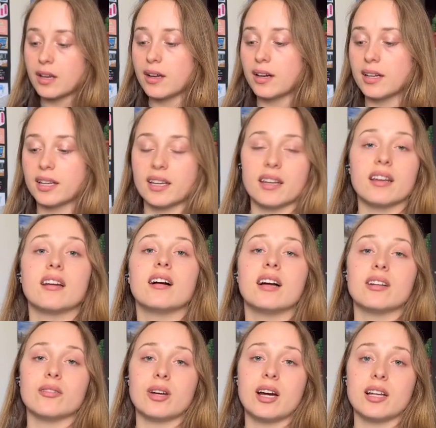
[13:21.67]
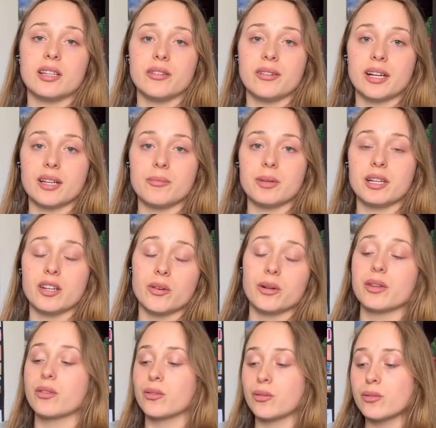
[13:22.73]
again, I would highly recommend
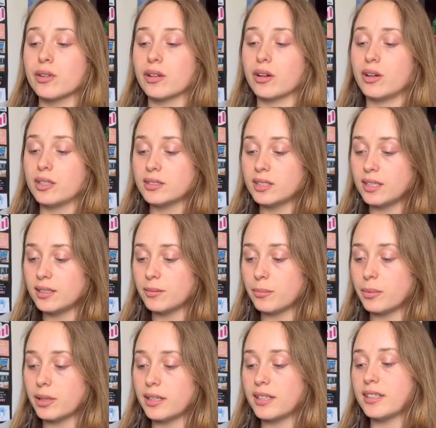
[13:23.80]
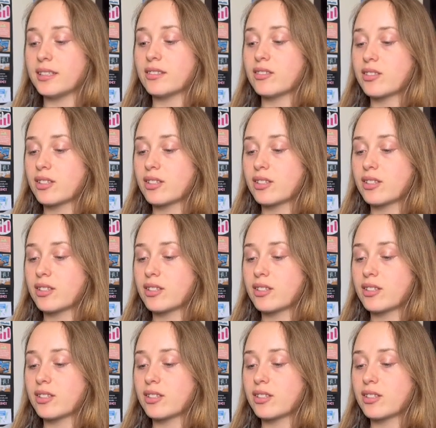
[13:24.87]
going through the content, but it's just